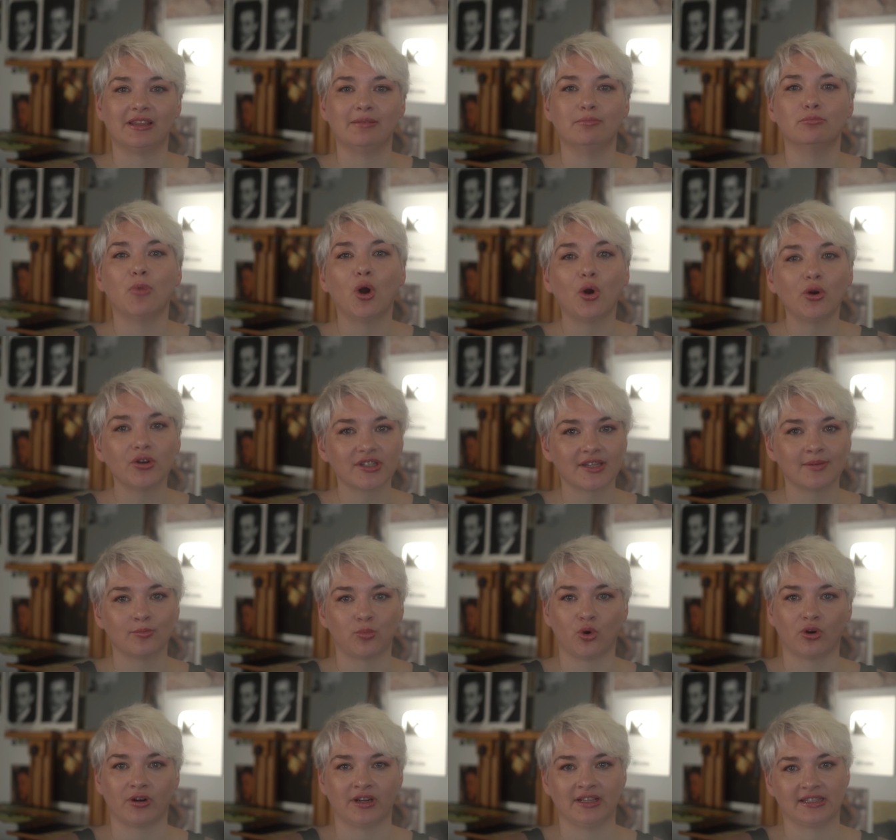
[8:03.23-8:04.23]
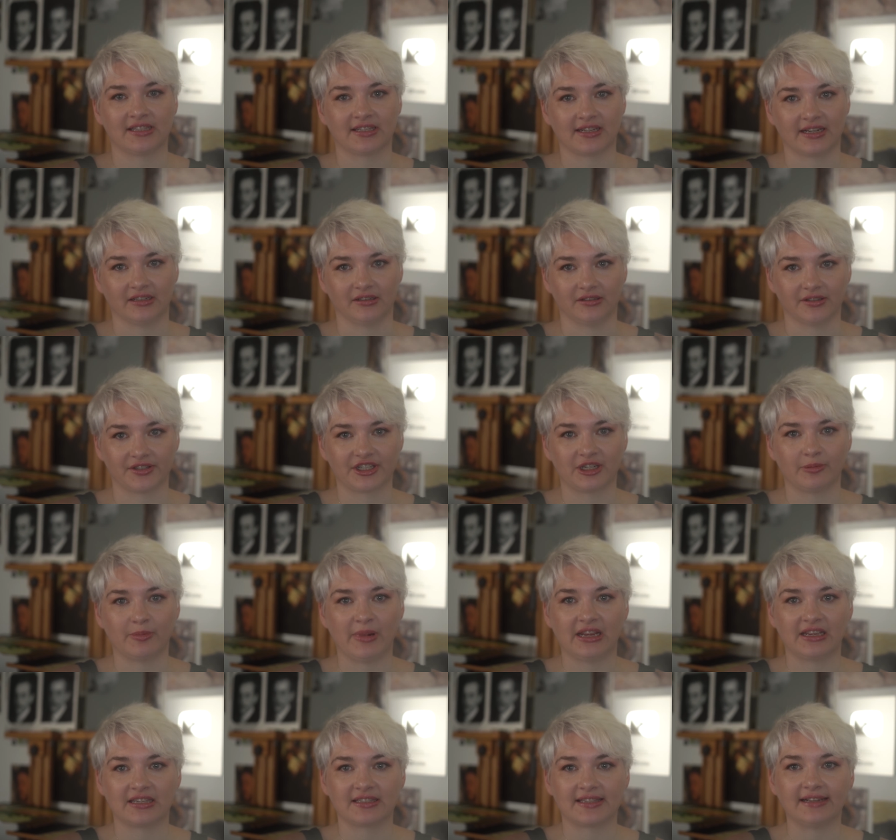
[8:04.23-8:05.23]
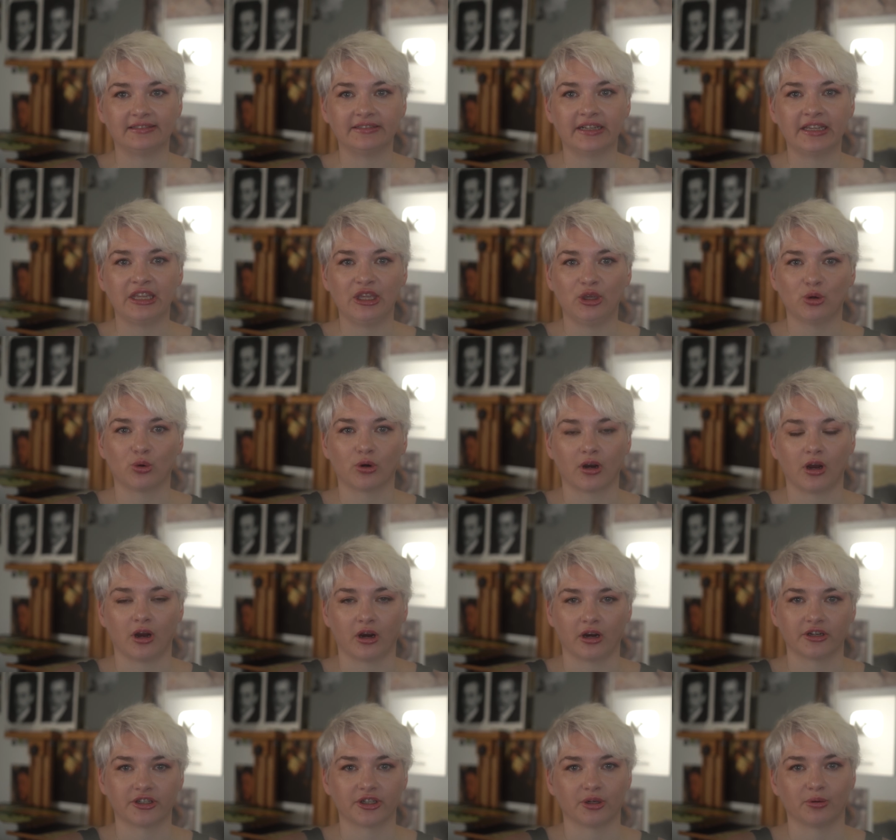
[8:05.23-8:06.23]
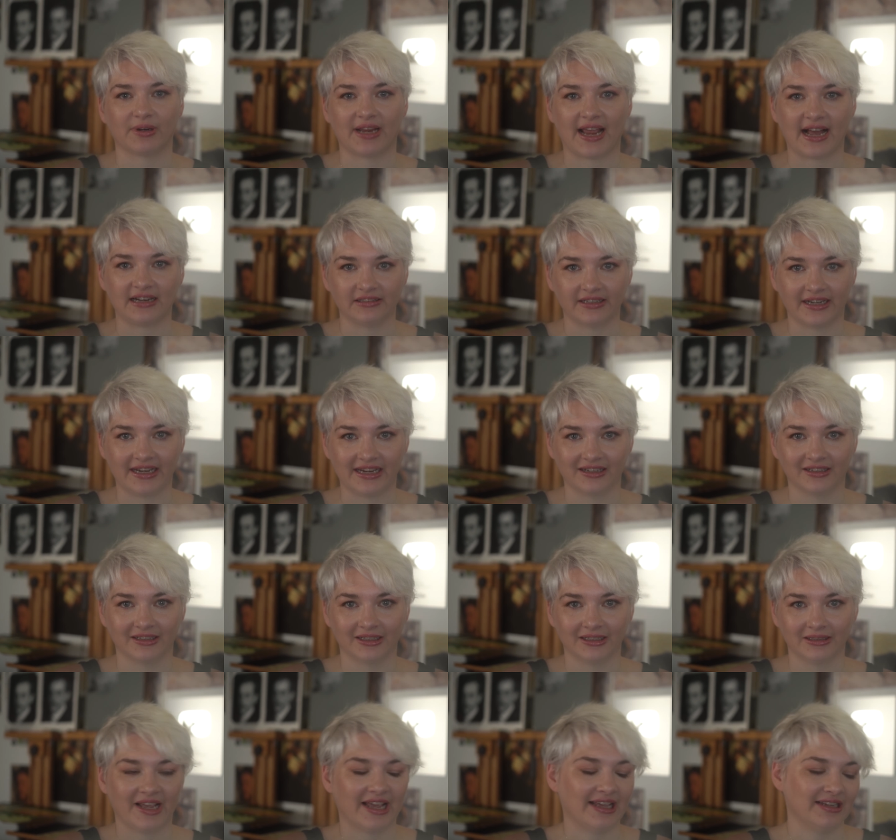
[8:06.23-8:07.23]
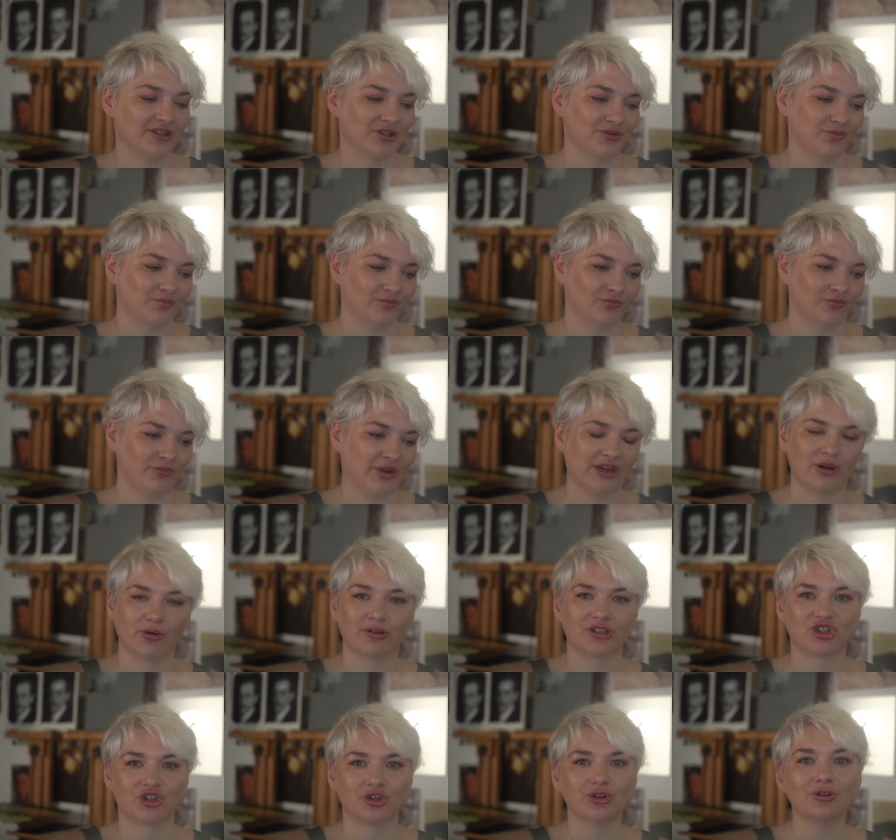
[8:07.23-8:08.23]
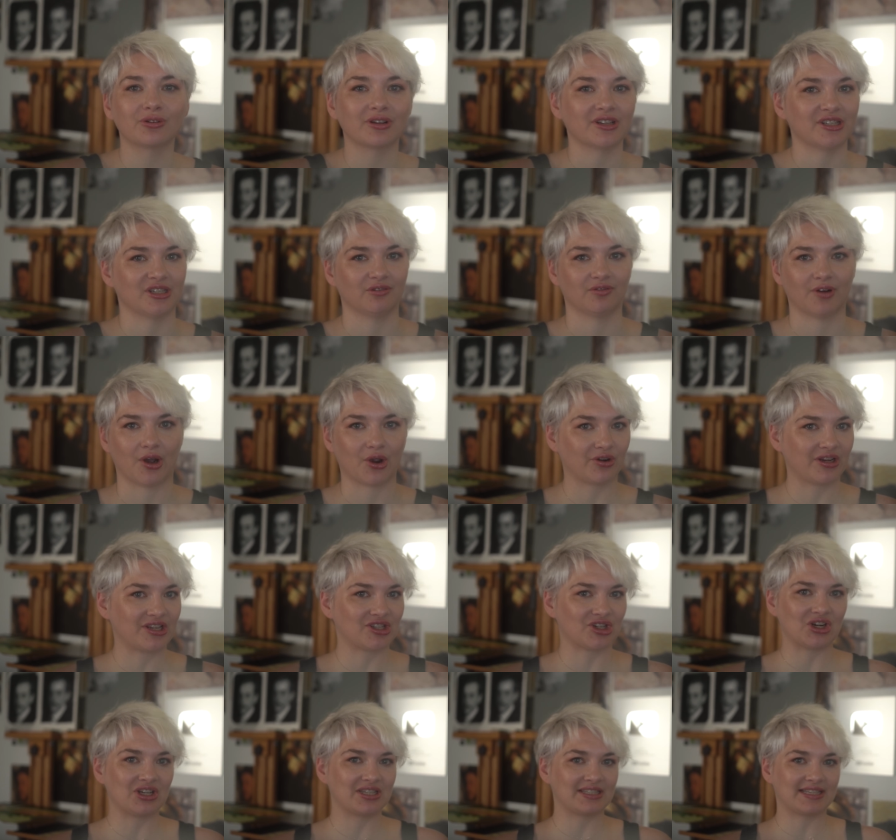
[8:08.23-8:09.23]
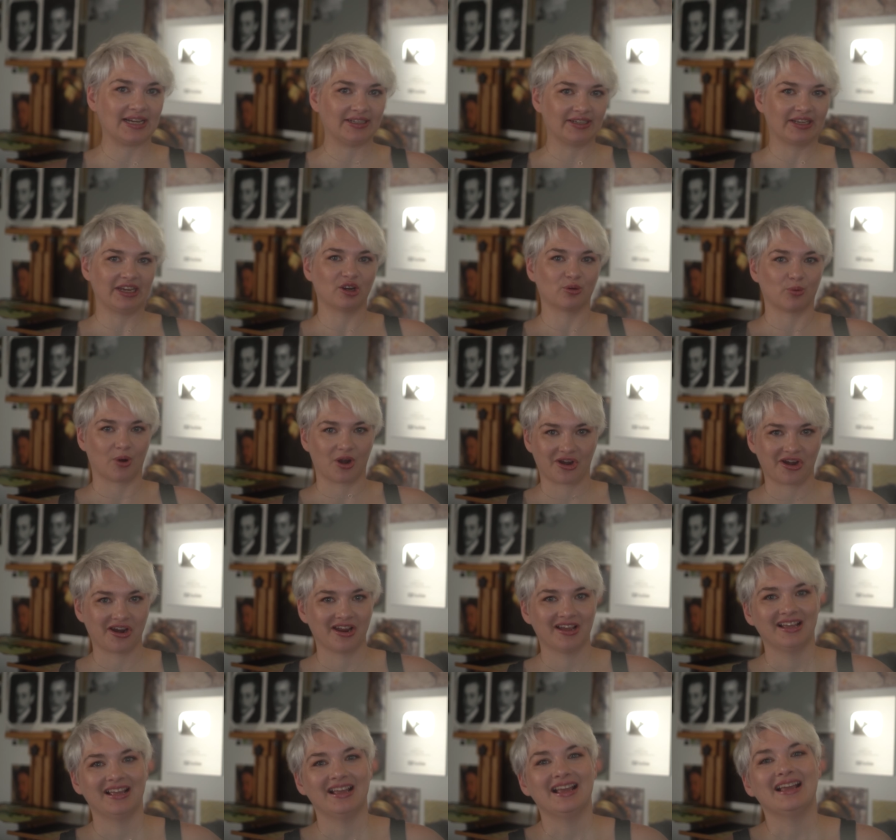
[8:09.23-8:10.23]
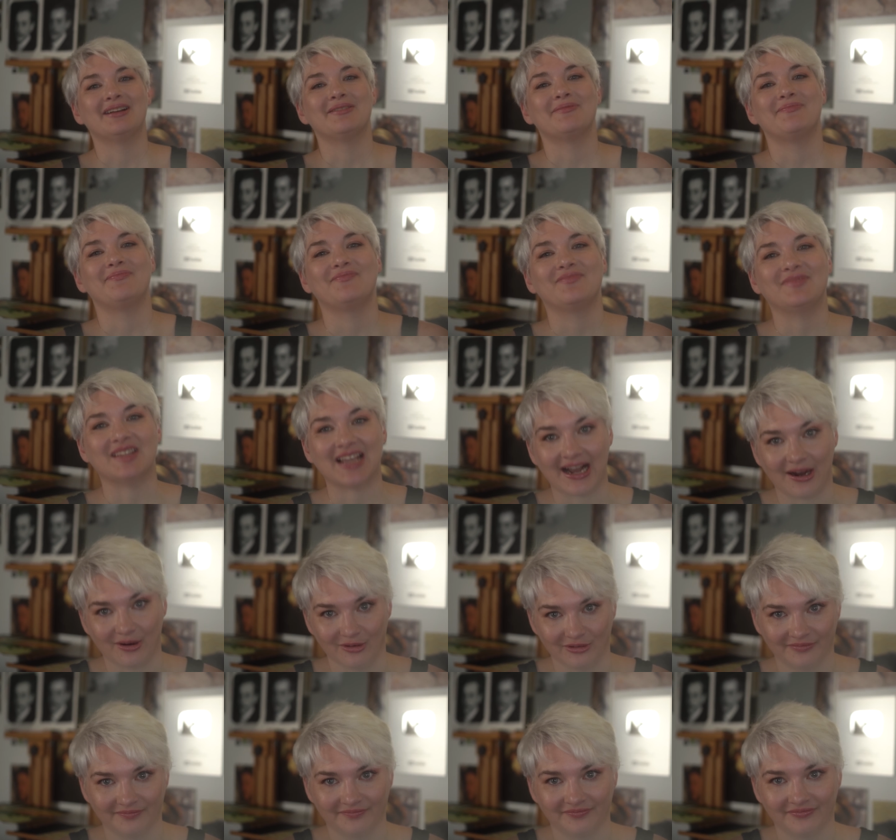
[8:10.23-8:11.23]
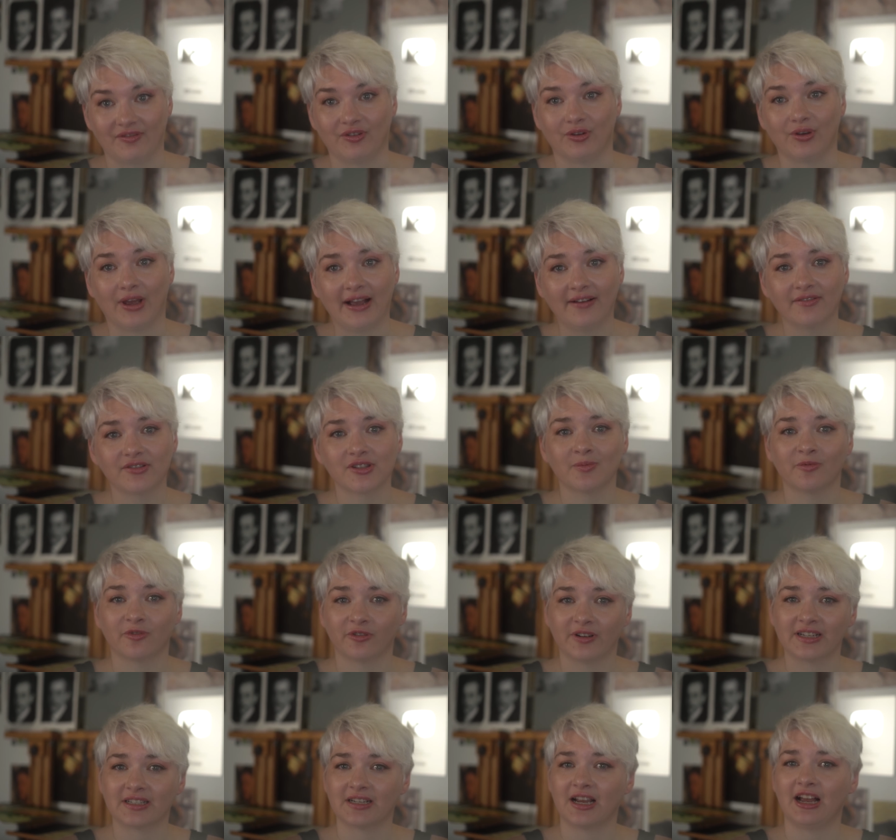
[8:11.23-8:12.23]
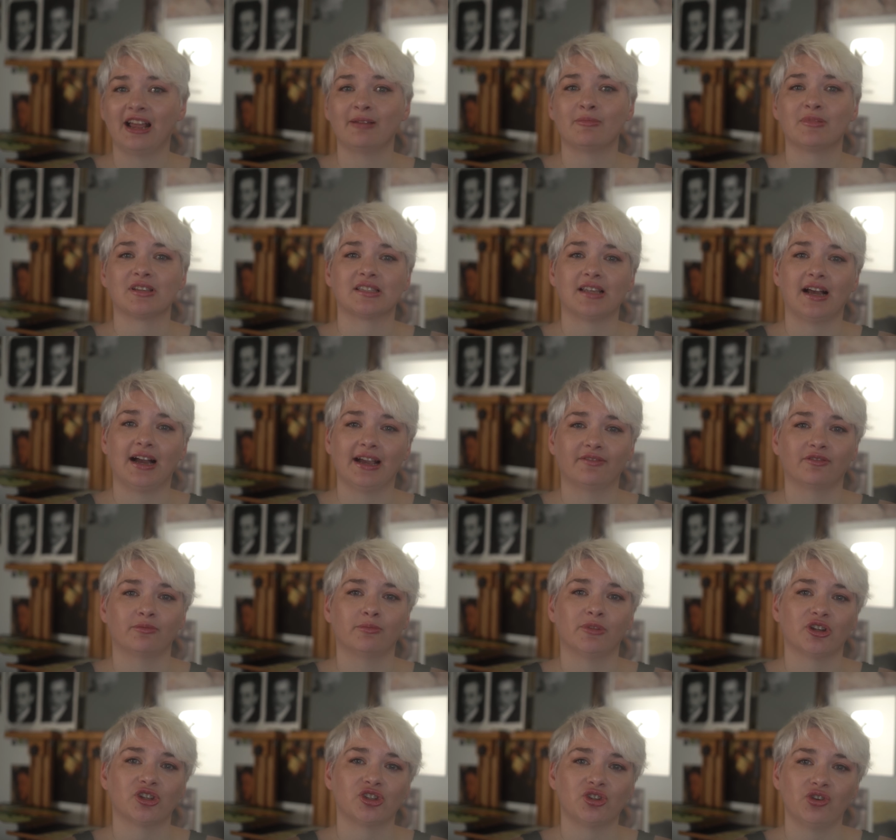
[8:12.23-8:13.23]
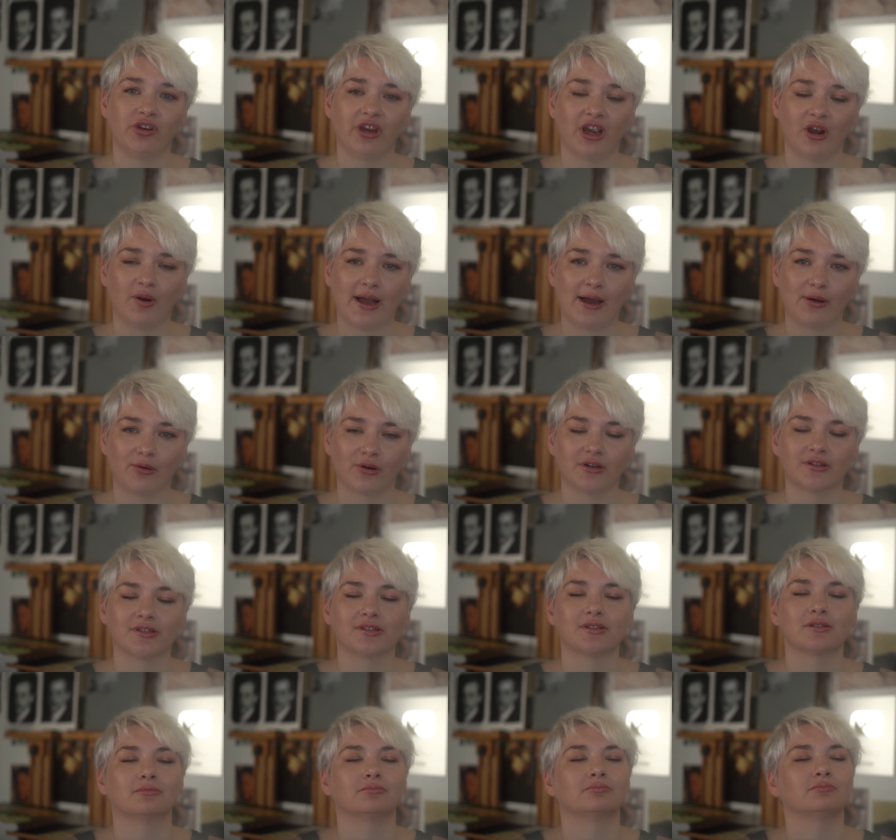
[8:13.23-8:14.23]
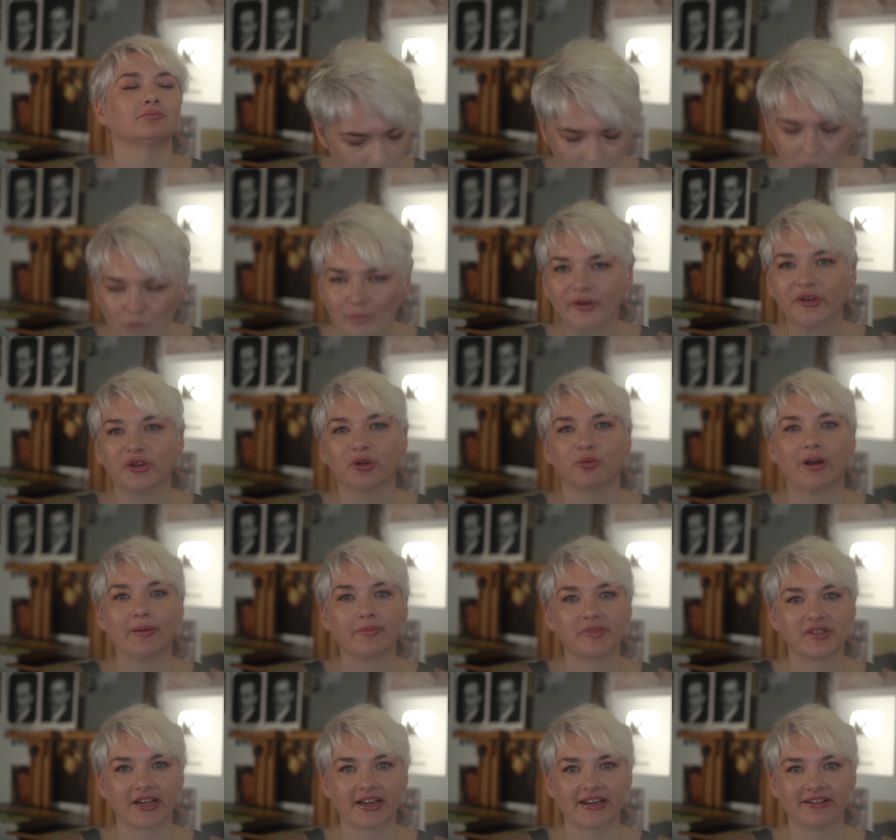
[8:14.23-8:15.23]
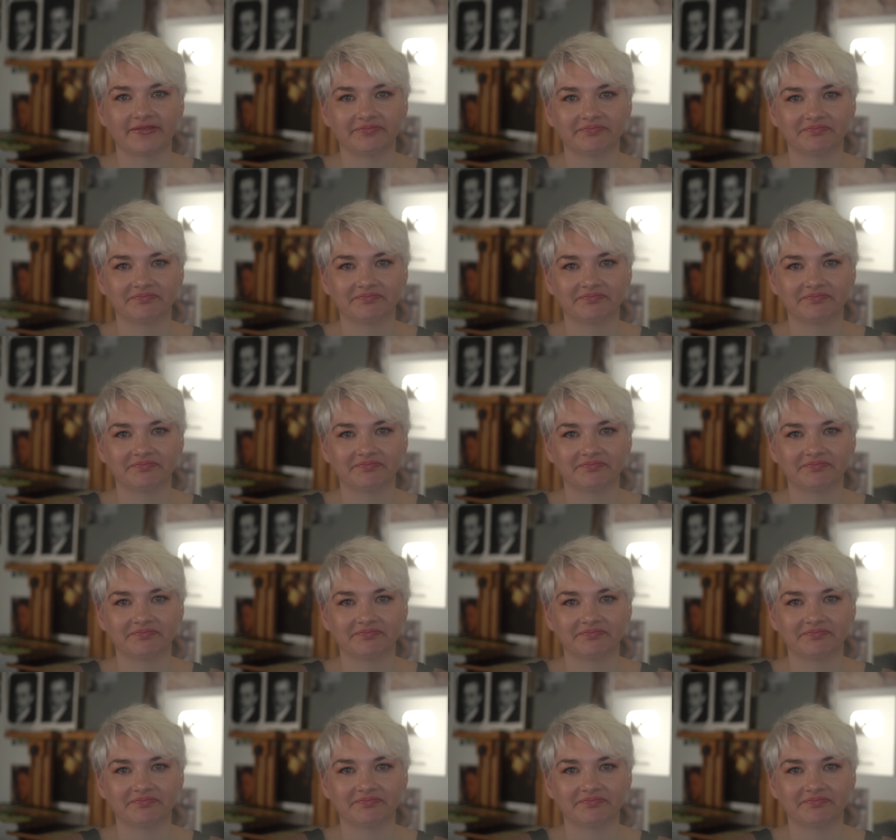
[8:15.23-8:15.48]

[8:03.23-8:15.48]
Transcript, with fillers: the most important skills to make selling your art a reality. And we know it's true because you've already started selling your work. Now, if you have some free time aside from your studio hours, go build a website.